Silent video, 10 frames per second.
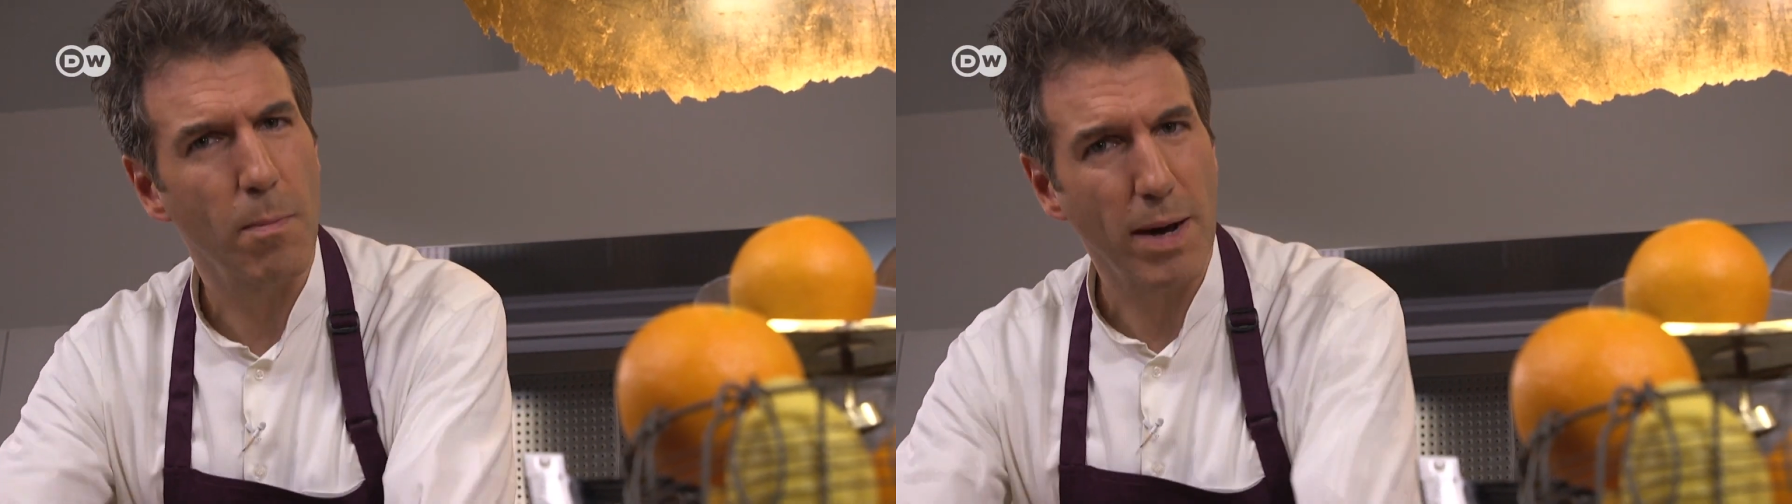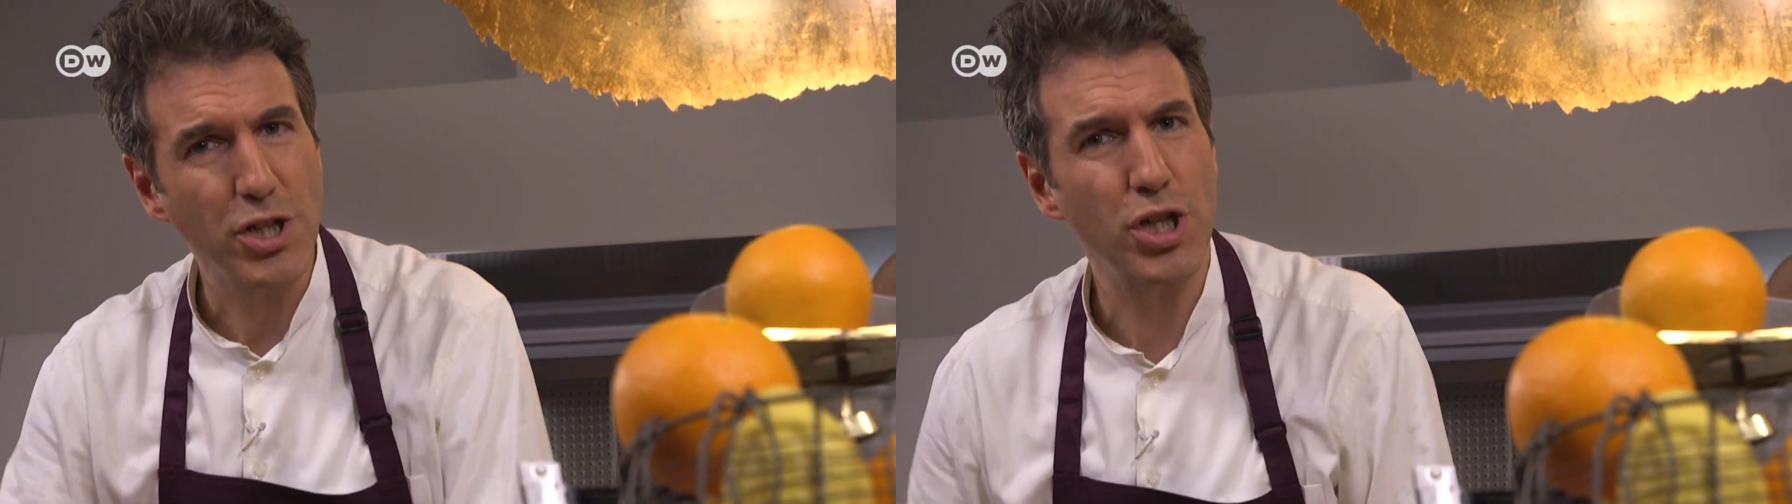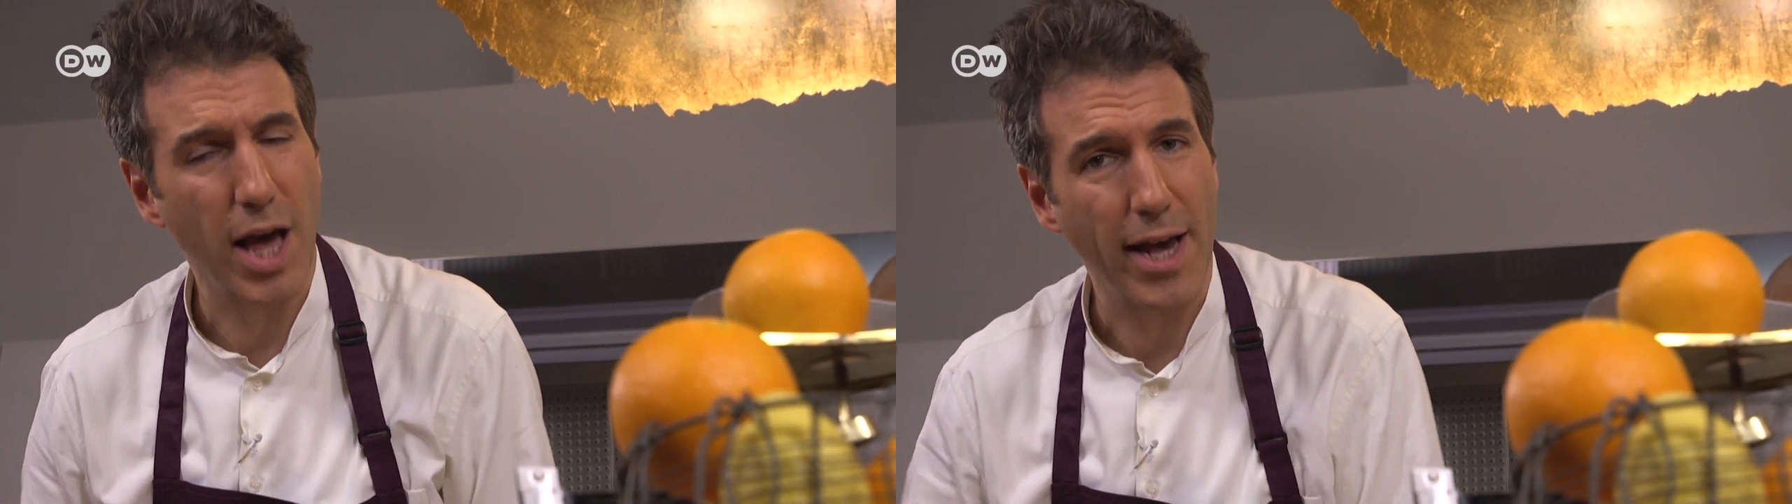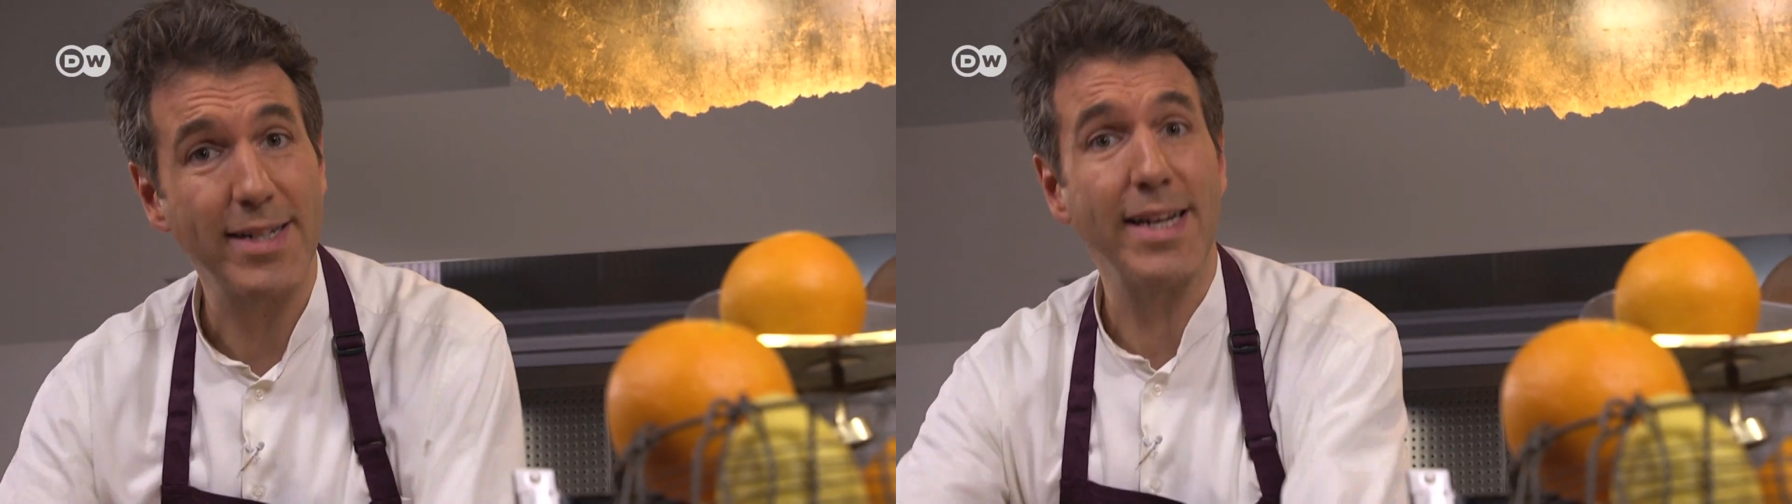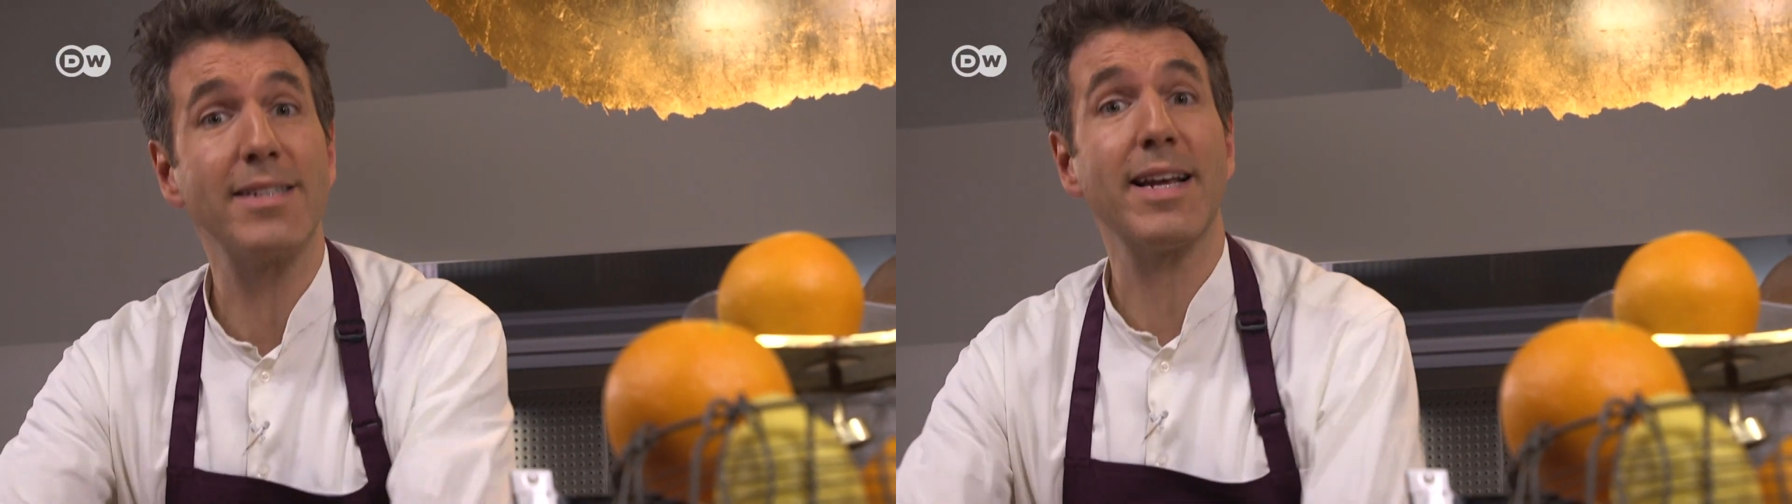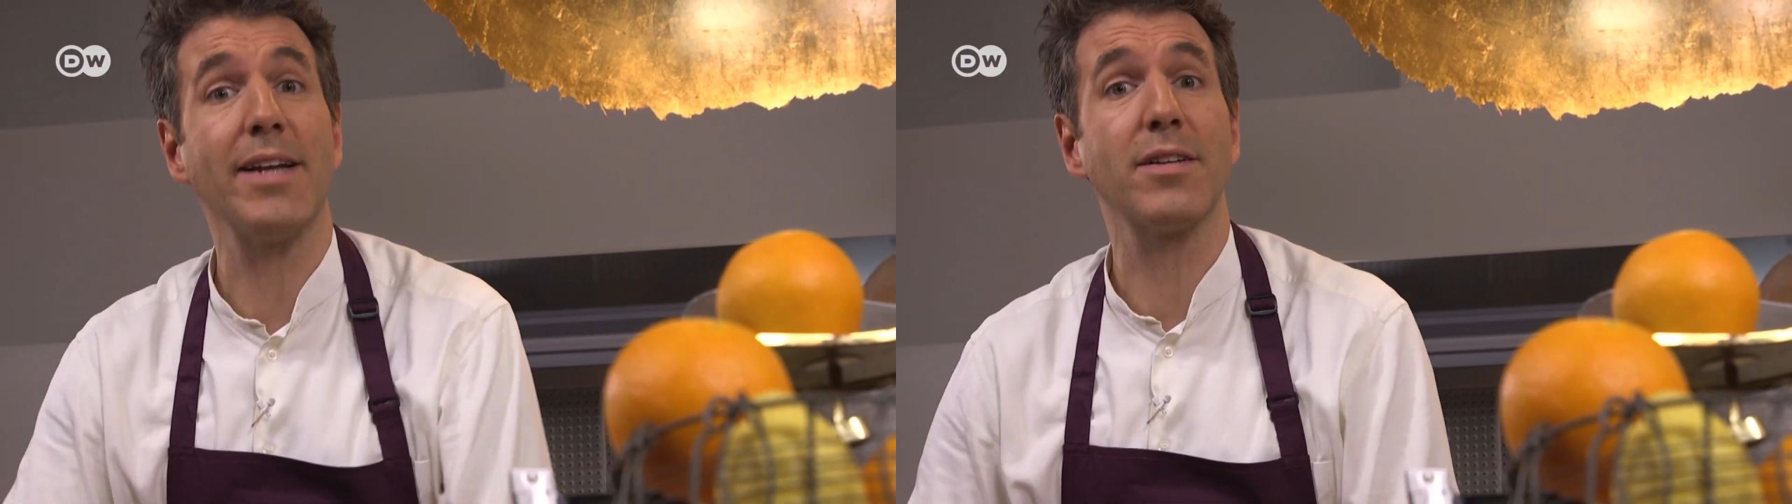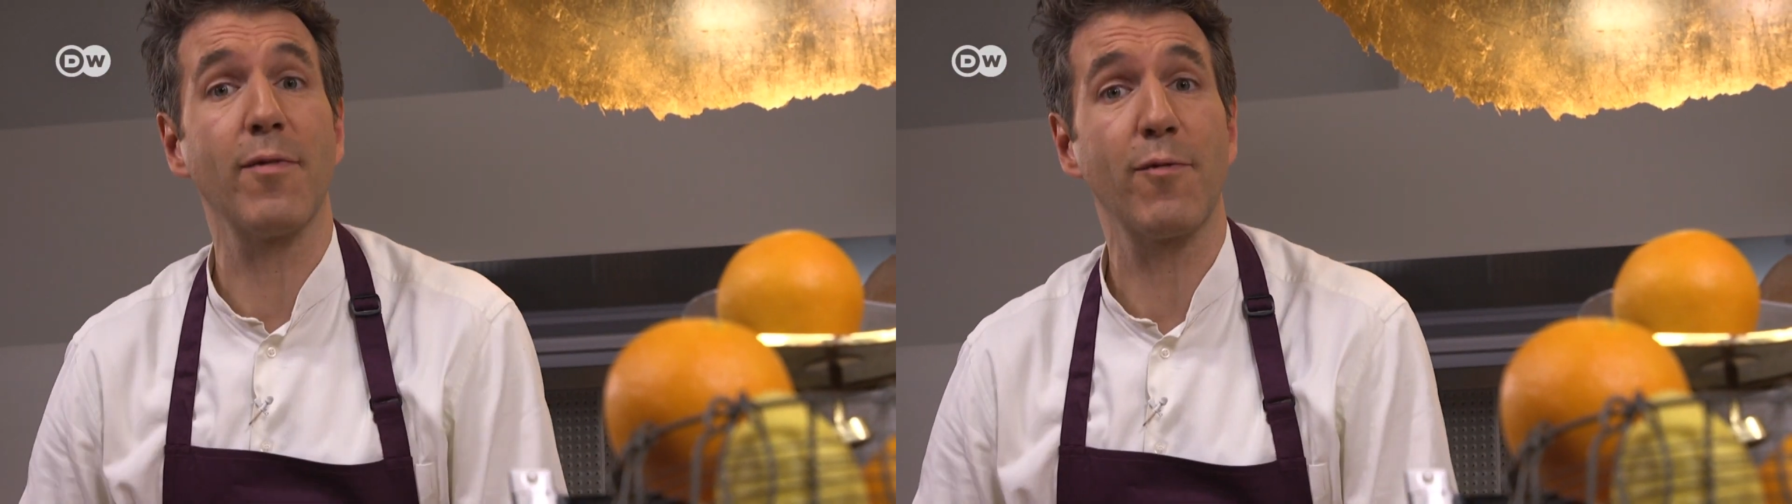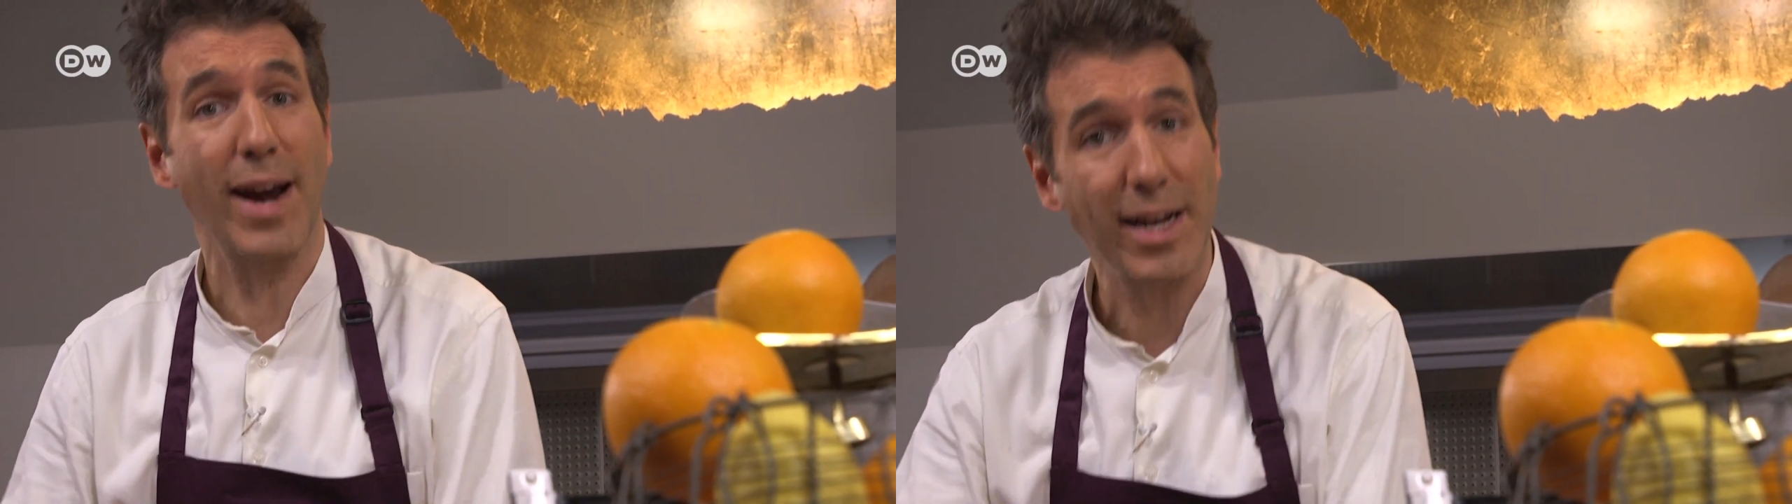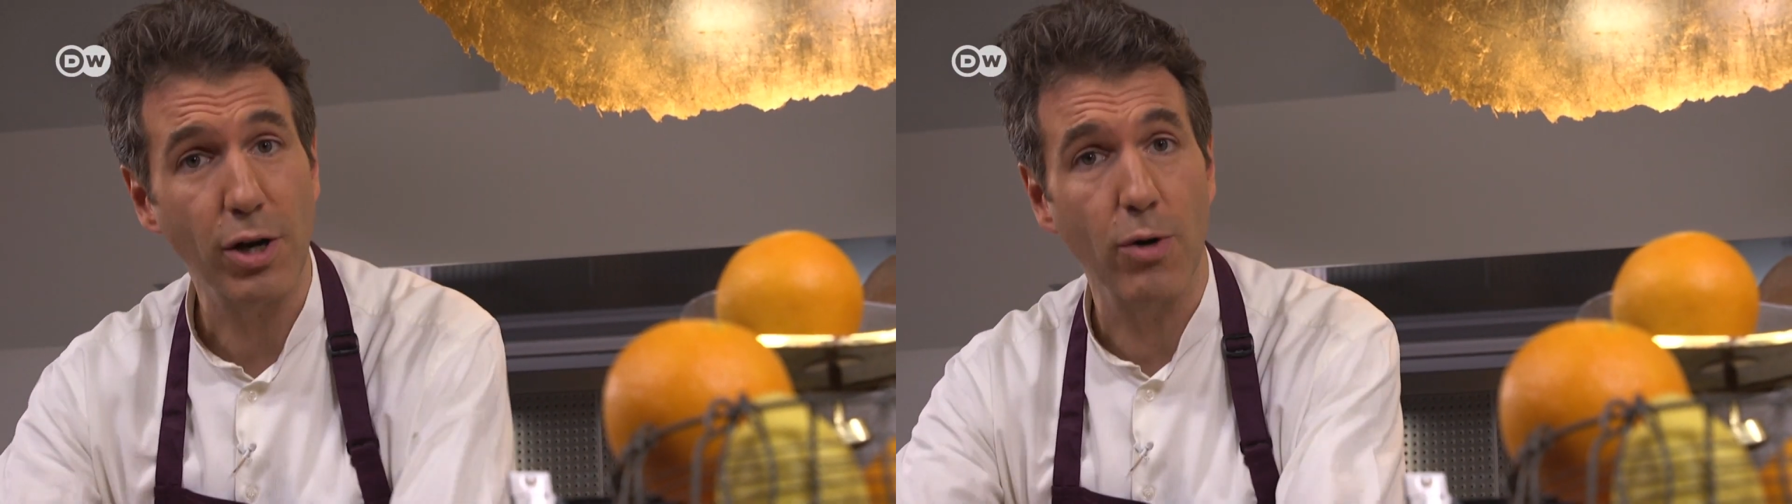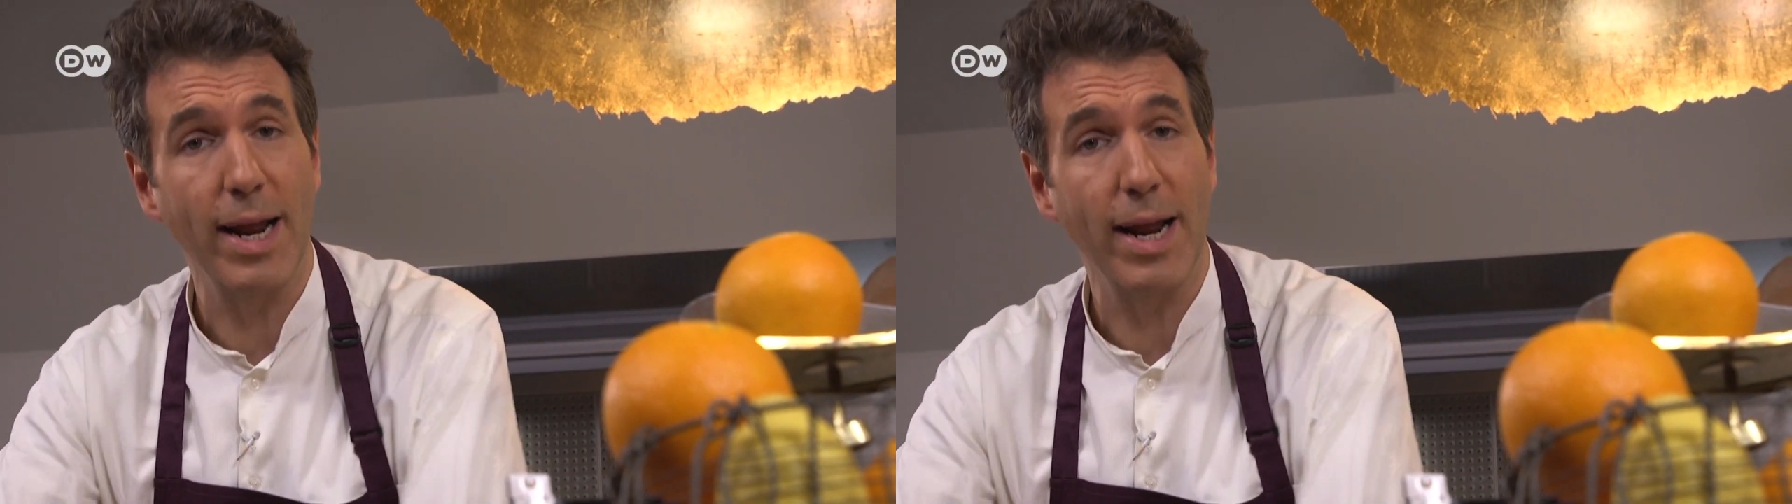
much like dictator Franco